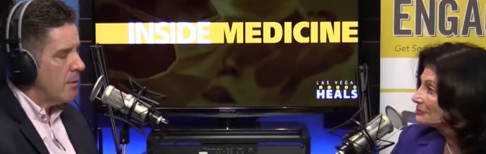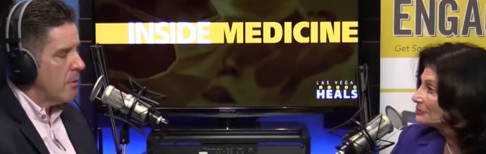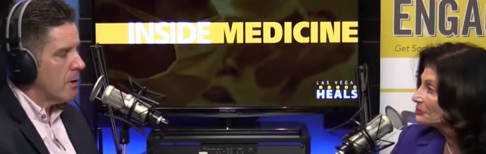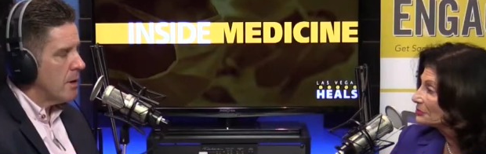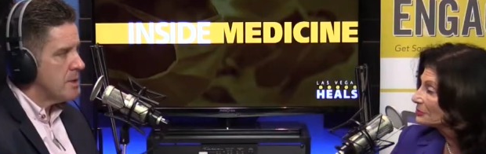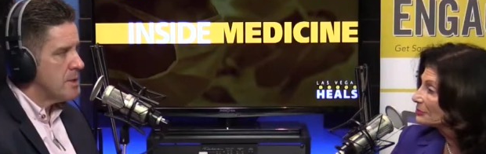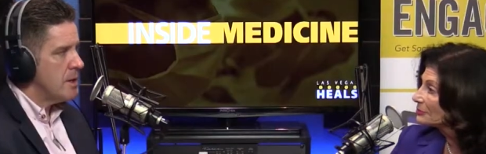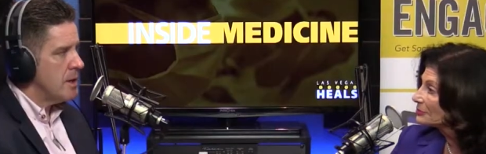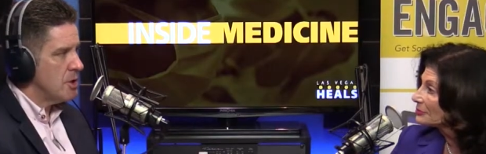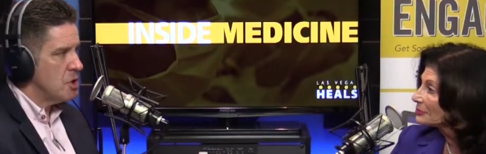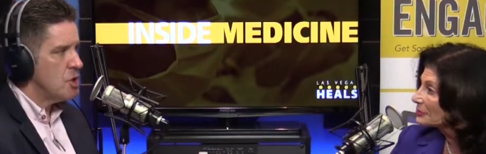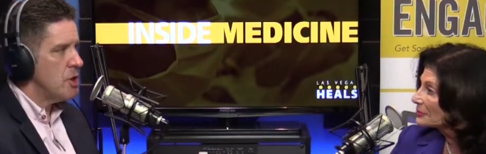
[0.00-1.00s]
Speaker 1: we're going to see
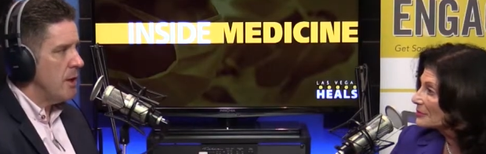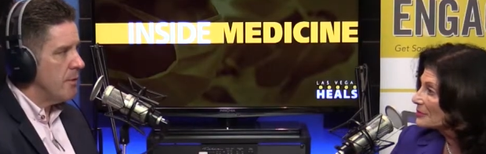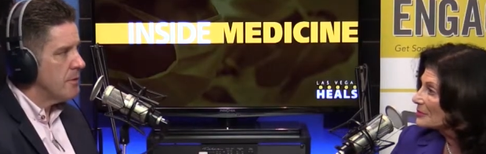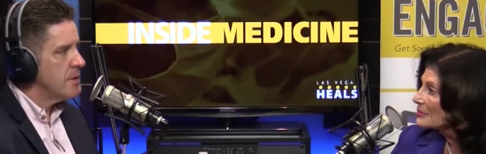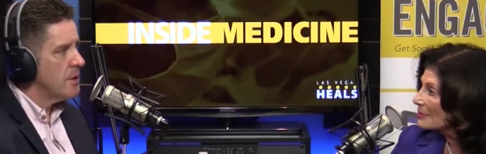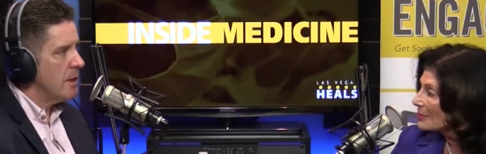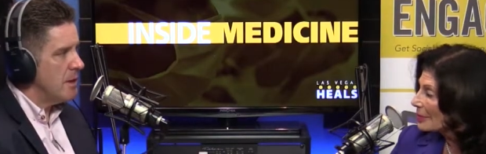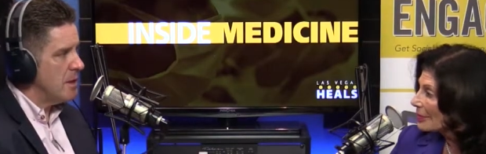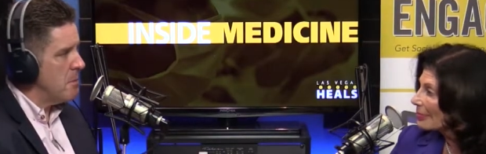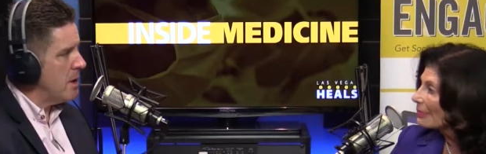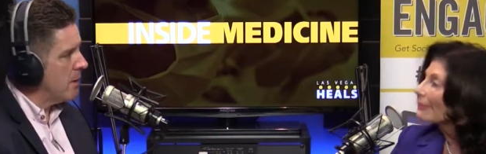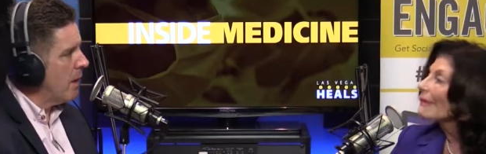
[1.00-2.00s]
a shift in the
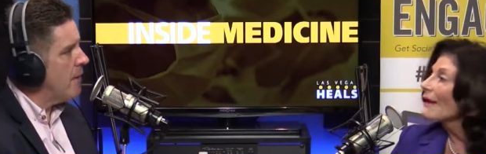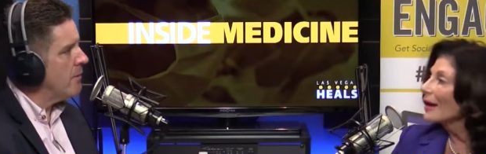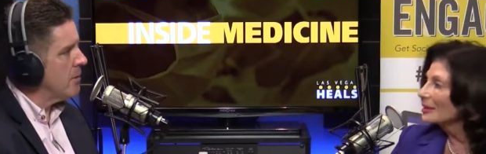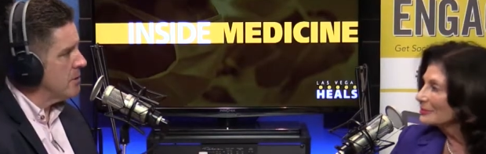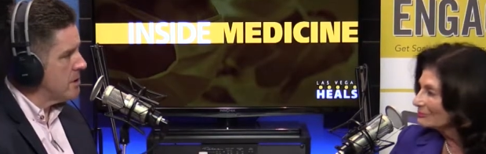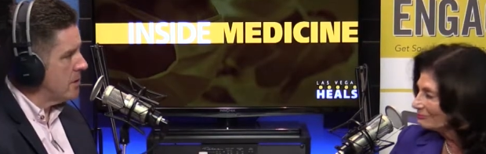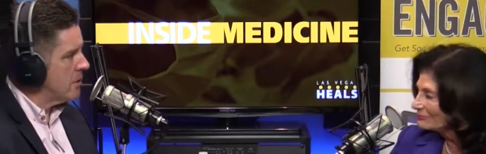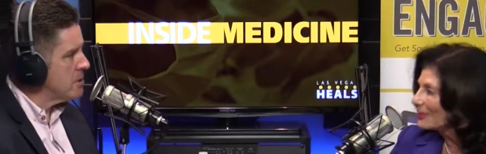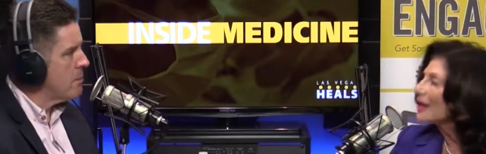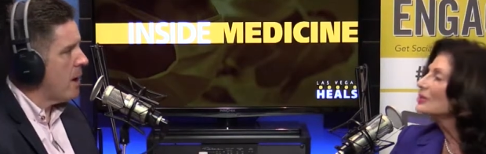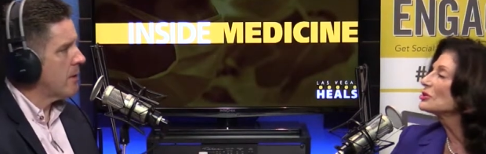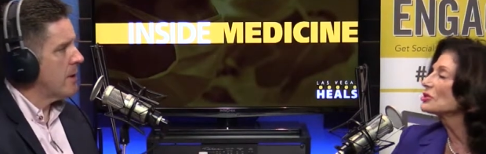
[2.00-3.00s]
mid levels, the nurse
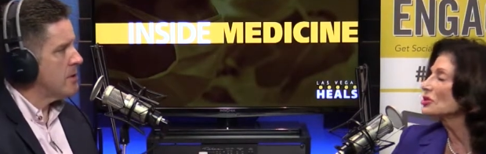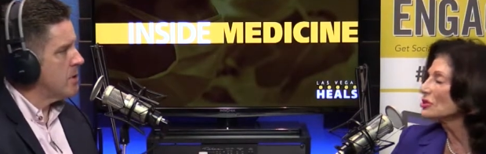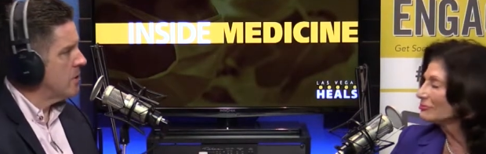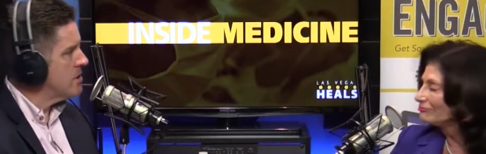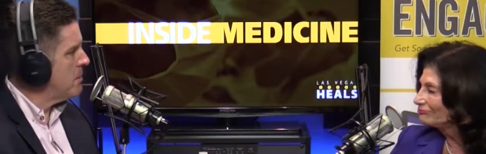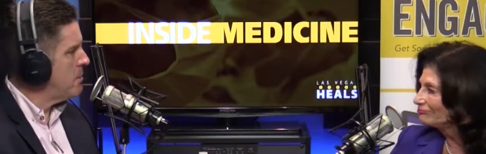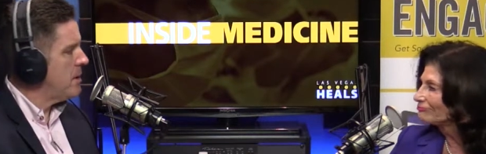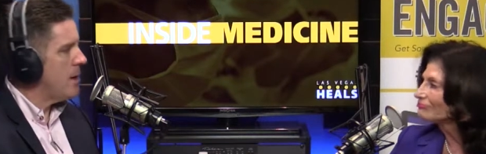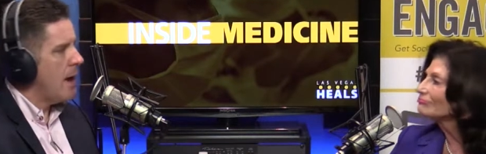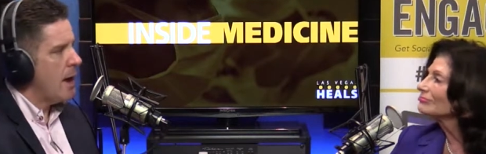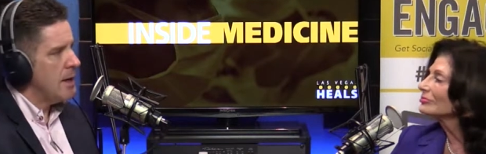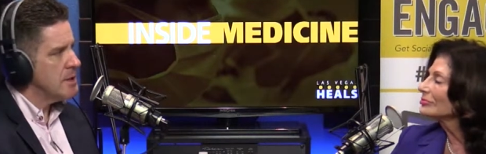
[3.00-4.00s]
practitioners, the
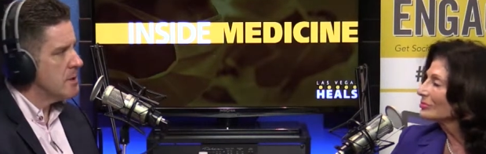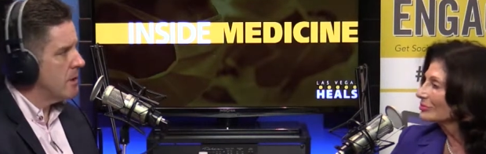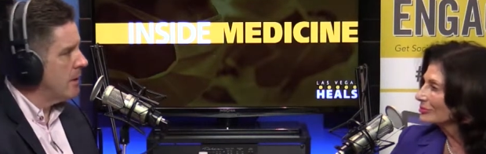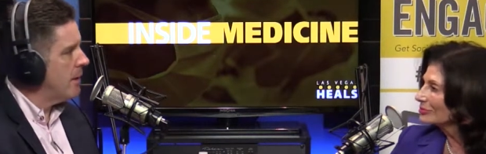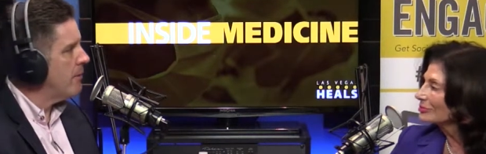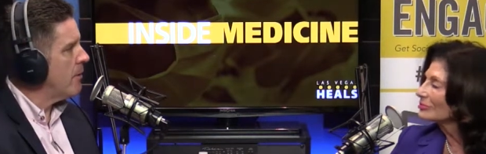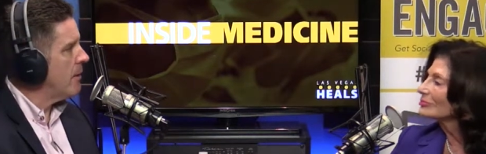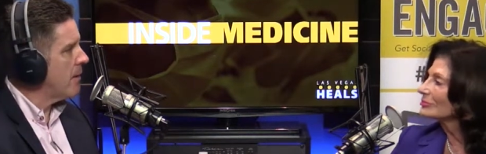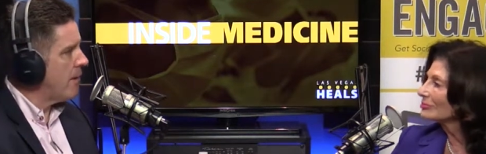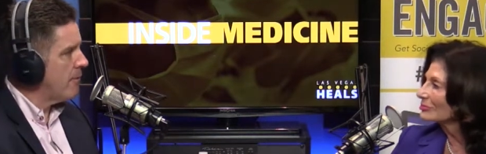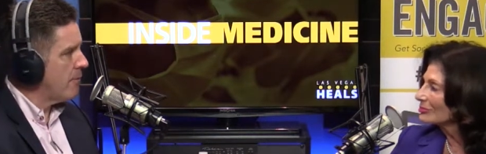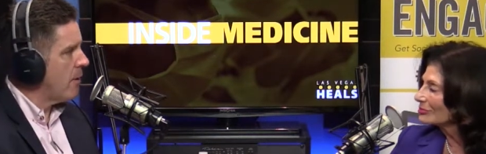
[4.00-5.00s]
PAs delivering
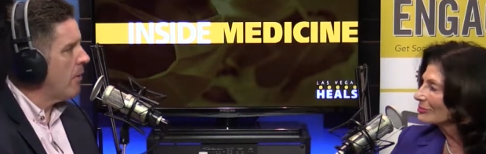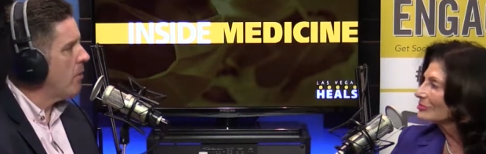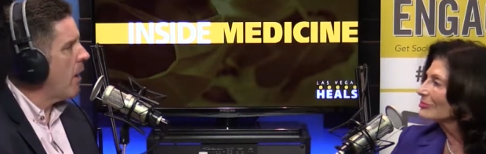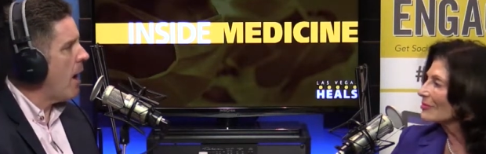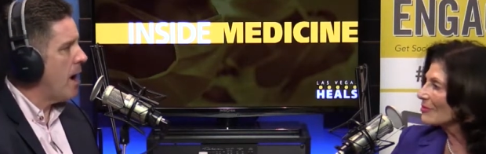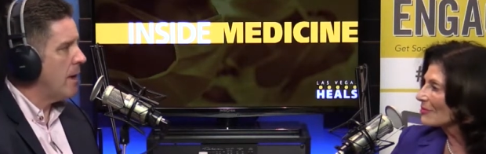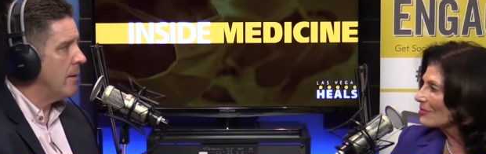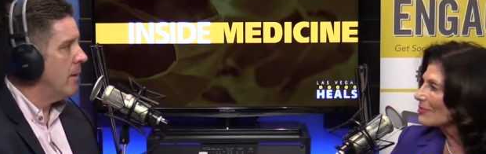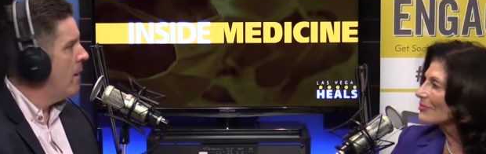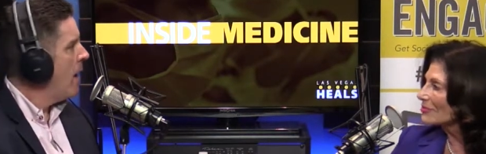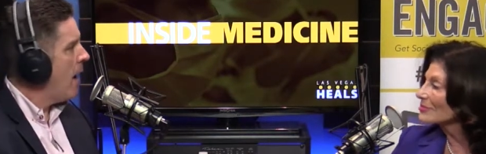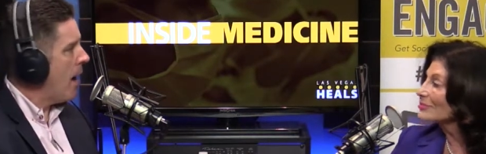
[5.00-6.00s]
that frontline
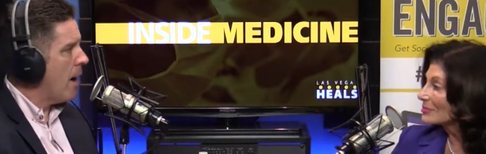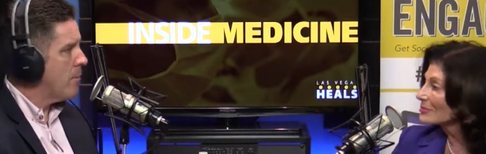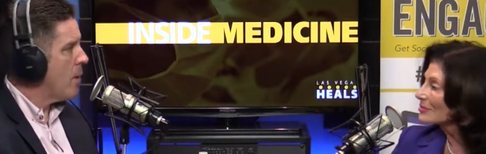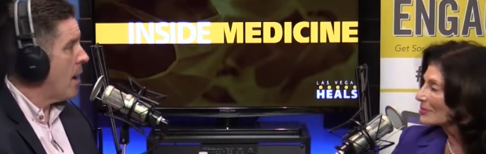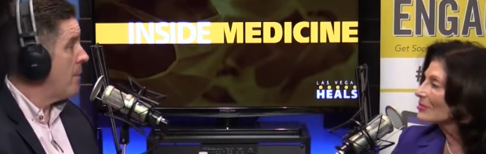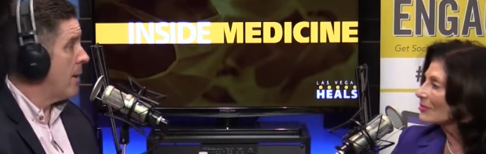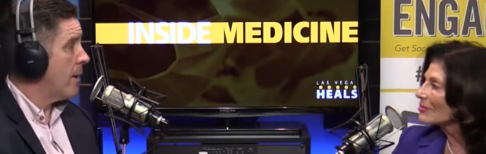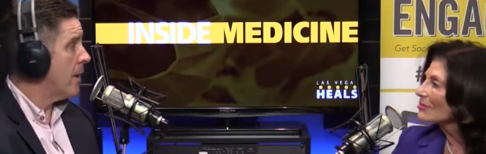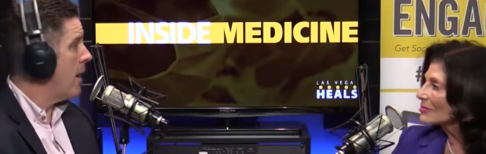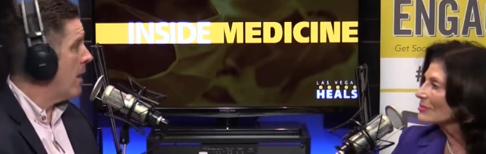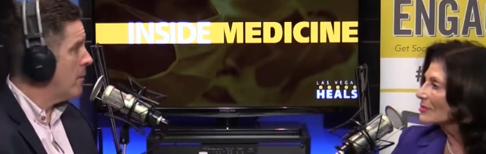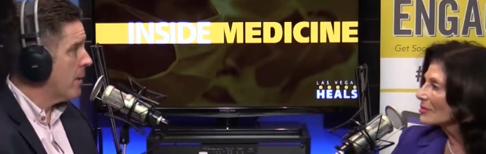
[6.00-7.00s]
uh, primary
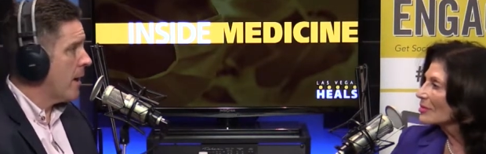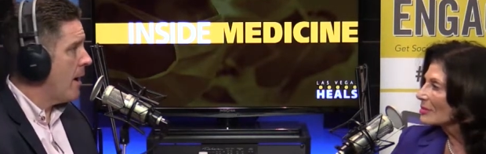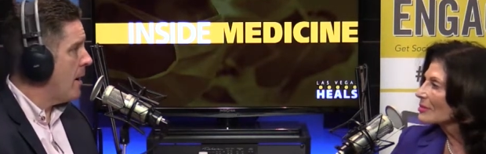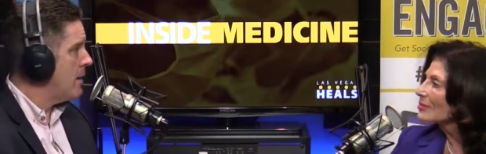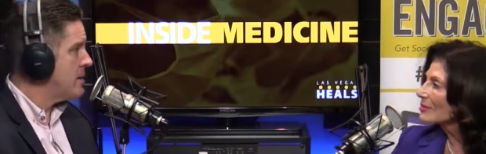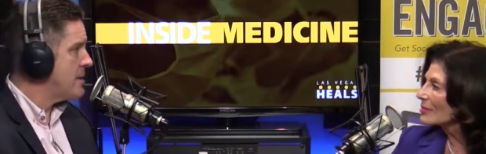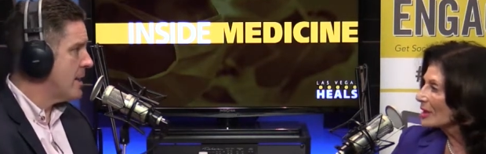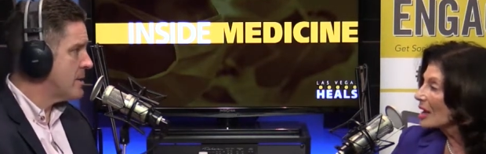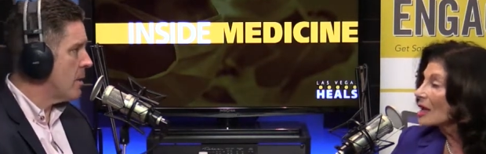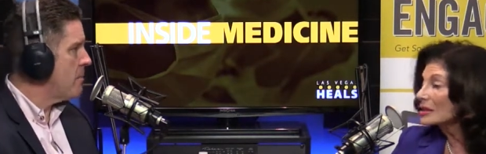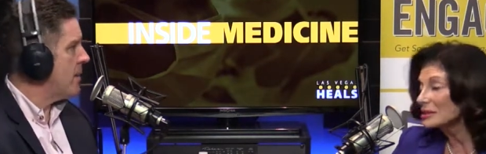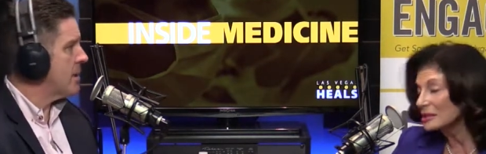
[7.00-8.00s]
care because that's
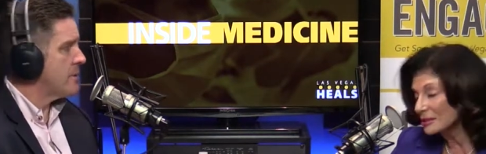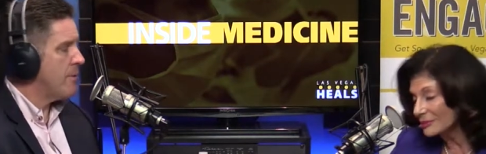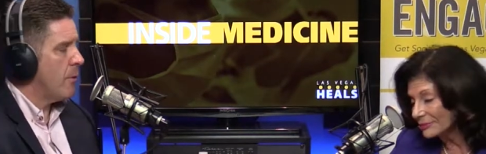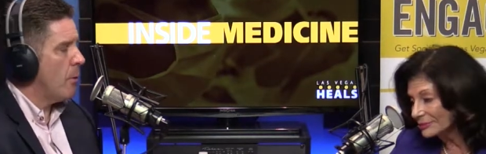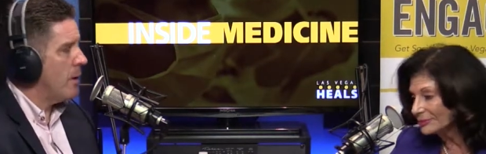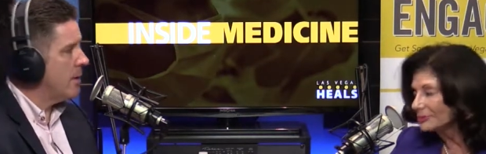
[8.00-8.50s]
yes. our biggest void.